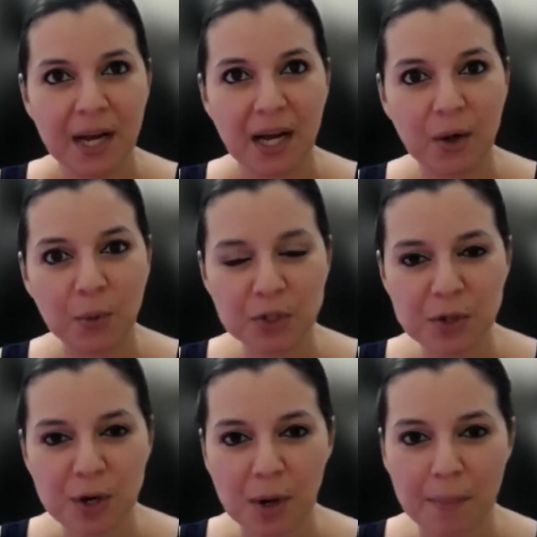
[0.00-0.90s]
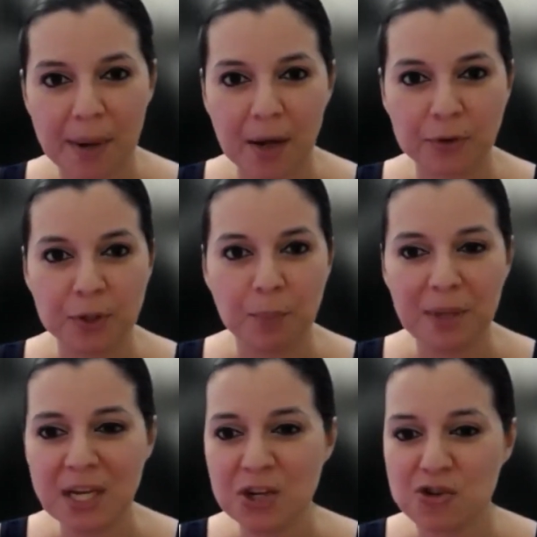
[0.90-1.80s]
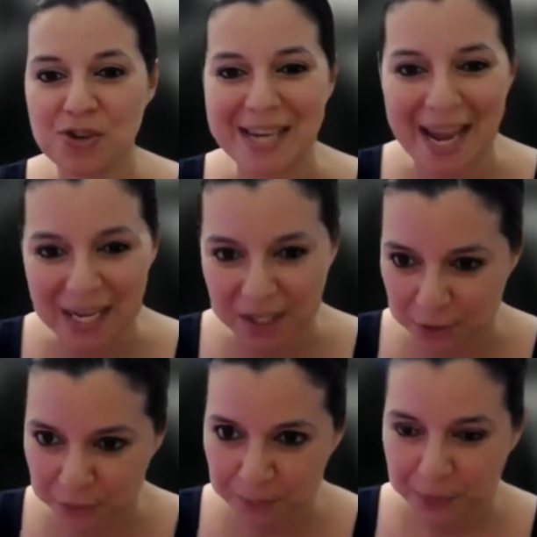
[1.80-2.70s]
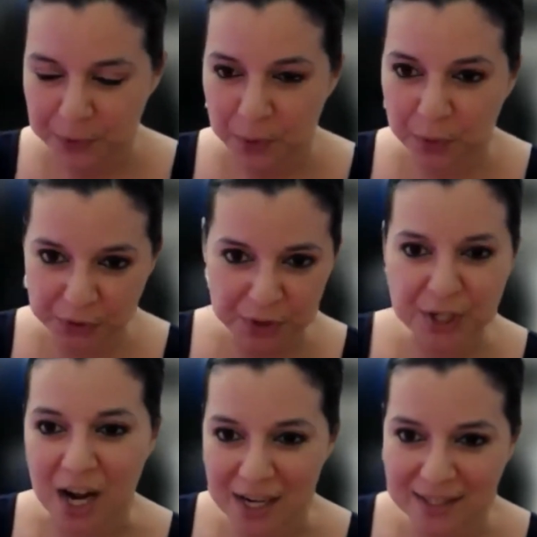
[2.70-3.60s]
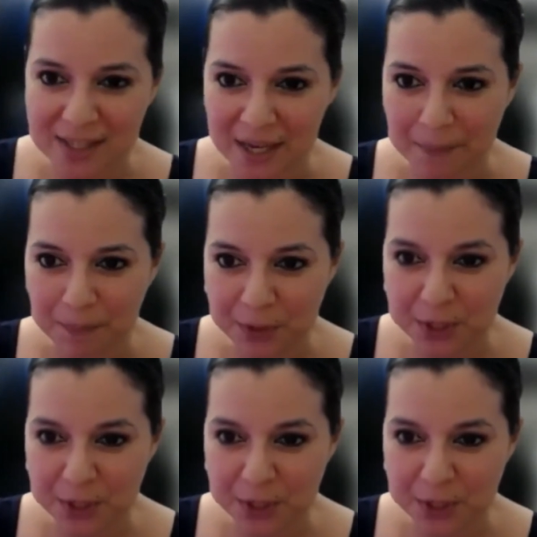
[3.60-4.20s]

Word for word: I always talk about, you know, being creative with your content.